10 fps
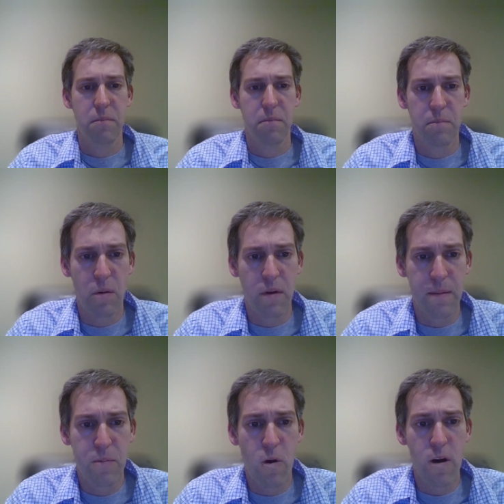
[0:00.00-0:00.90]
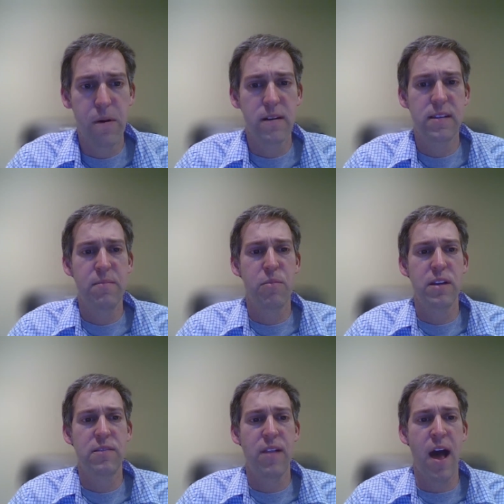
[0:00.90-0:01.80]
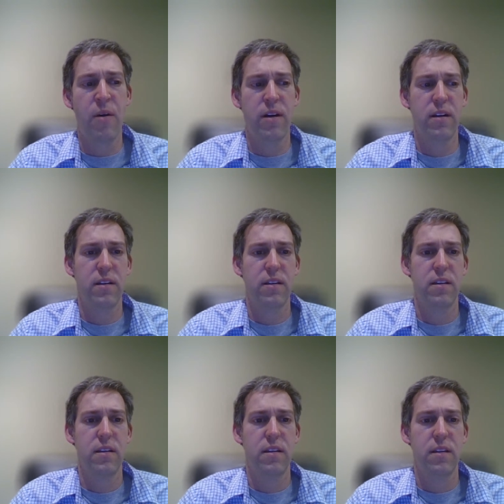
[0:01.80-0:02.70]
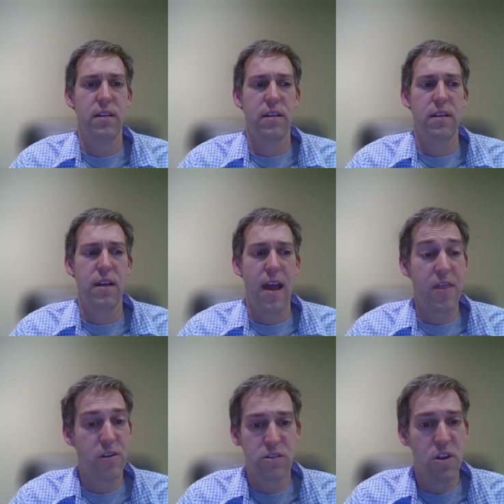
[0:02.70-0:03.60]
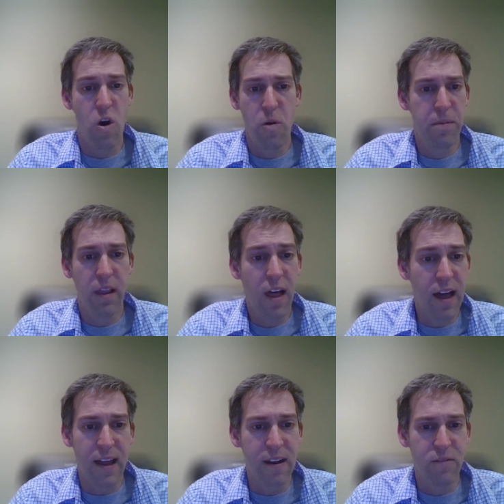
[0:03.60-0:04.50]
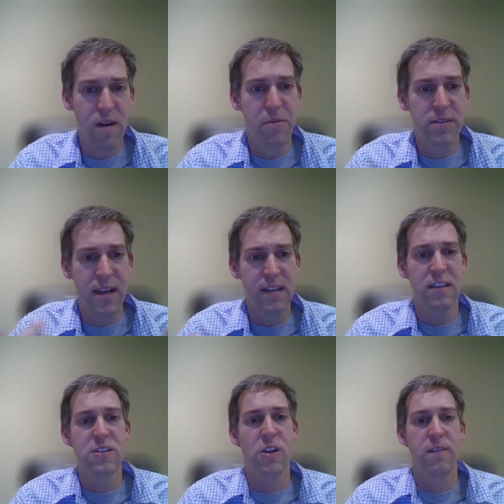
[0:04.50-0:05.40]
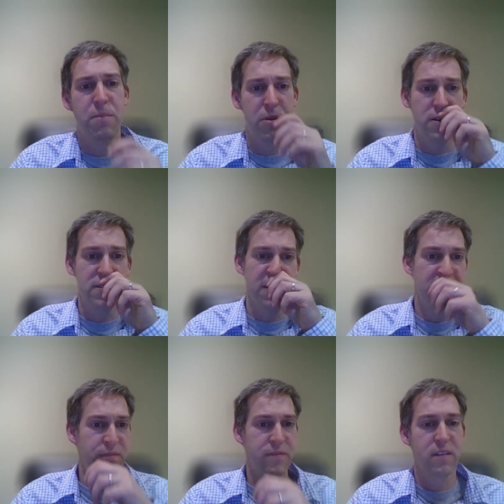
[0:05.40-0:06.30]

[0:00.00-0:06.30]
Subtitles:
But when a poor person brings flour and there's no blood representing the soul of the person,